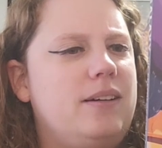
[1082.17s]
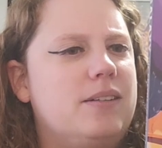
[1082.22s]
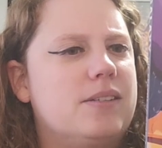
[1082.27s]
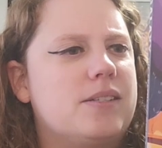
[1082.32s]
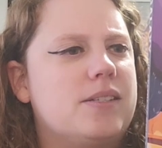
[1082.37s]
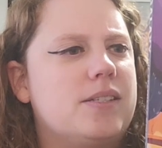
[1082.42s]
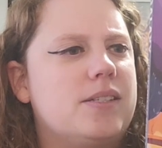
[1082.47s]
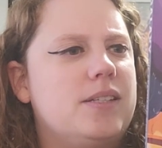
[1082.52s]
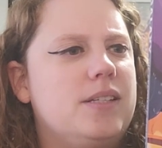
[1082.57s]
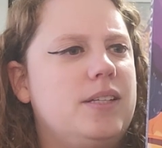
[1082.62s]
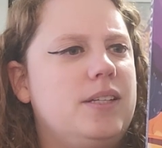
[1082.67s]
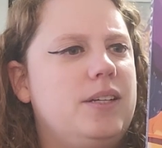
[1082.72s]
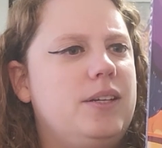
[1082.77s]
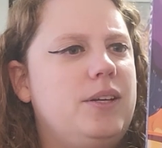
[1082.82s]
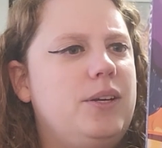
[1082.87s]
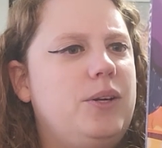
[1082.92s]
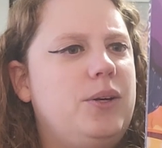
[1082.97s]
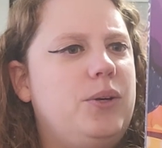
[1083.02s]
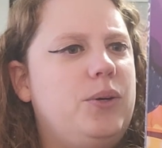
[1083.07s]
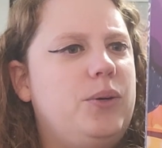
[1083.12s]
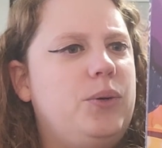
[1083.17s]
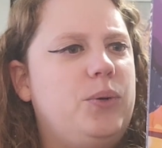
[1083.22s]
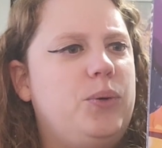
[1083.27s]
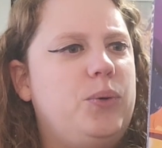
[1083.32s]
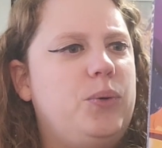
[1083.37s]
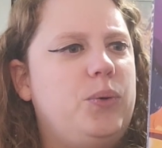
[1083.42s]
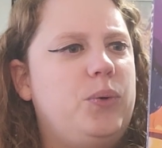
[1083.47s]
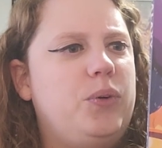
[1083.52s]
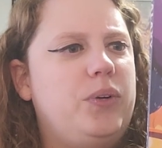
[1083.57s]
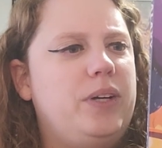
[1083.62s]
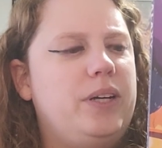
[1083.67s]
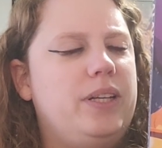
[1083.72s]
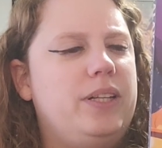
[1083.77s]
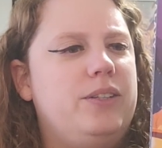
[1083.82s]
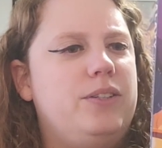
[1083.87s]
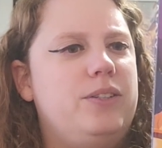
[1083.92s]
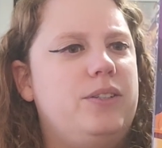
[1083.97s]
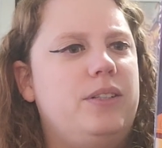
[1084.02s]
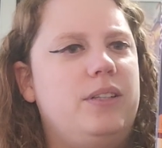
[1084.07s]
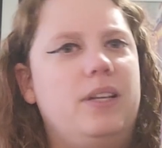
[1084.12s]
else who
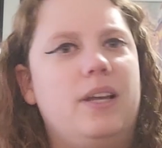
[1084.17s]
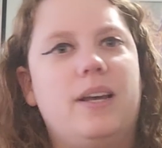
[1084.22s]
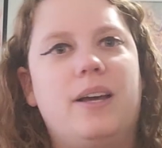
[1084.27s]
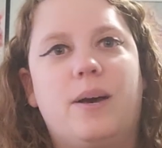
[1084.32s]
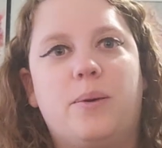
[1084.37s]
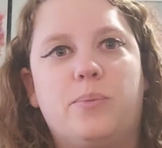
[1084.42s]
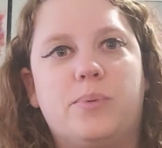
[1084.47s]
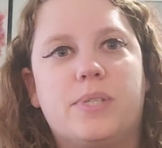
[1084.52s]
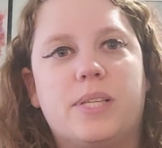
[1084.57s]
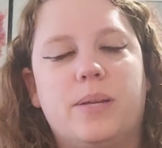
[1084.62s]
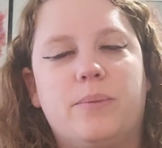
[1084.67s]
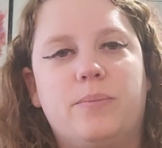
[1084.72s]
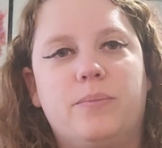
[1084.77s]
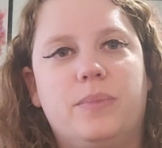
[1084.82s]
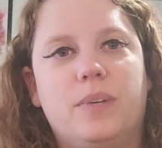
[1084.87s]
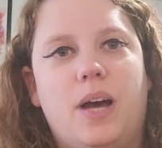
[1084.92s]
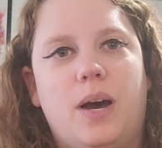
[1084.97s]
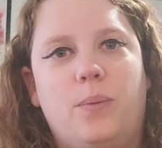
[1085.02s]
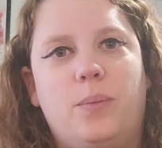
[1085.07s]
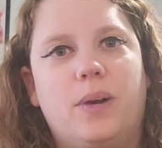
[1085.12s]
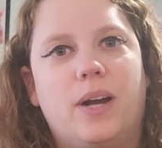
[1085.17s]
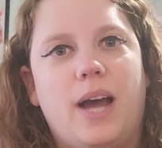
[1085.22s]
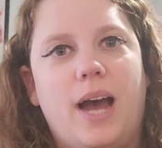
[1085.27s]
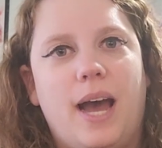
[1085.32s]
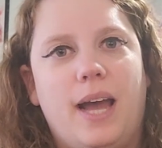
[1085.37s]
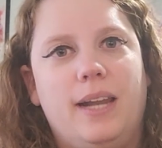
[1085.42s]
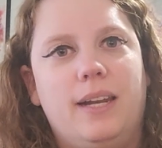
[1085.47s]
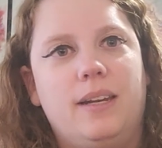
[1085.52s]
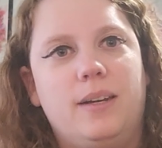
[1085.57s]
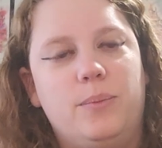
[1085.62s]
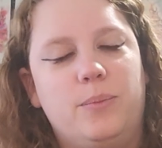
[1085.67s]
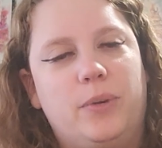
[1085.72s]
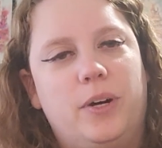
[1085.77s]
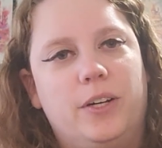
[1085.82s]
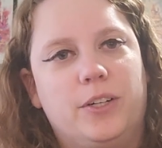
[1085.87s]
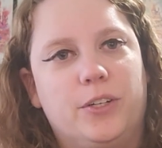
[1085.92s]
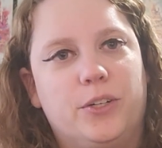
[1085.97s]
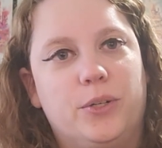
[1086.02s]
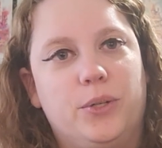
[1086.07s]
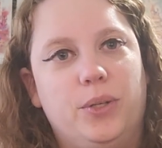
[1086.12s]
helps them not want to hide any
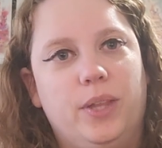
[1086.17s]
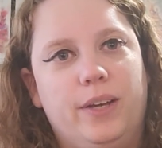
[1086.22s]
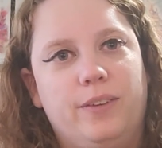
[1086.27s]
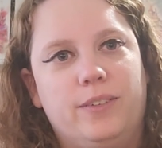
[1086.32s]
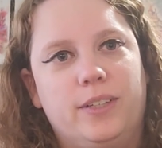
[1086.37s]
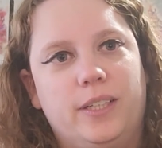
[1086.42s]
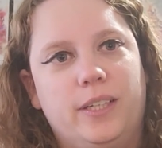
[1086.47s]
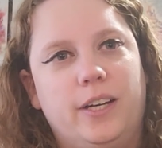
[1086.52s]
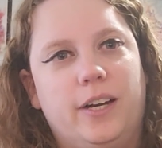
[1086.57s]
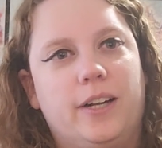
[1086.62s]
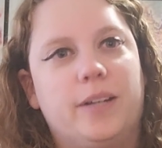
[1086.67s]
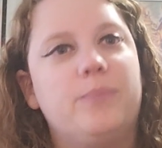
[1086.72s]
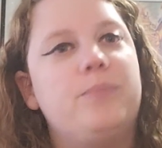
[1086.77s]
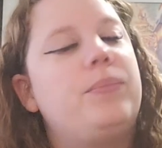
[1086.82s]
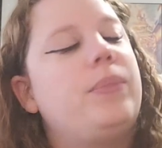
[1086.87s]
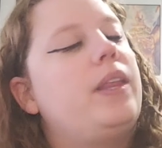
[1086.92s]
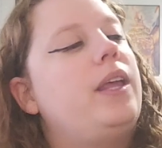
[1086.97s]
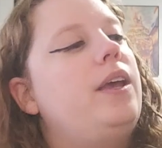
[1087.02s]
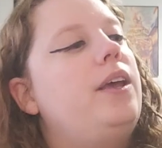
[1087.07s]
longer who they really are.